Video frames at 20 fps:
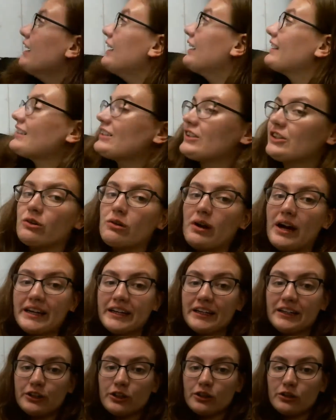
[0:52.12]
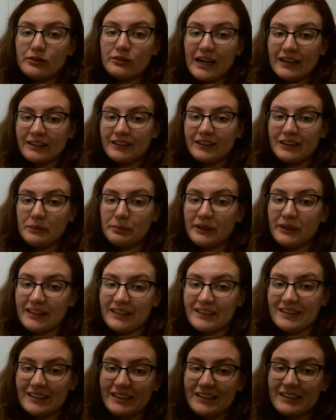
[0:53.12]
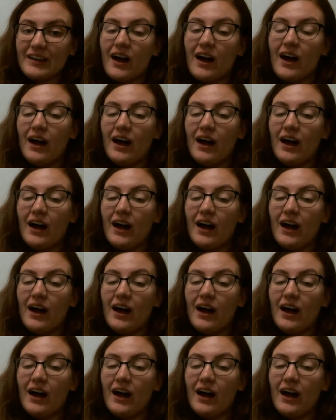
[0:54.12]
and so I can correctly place it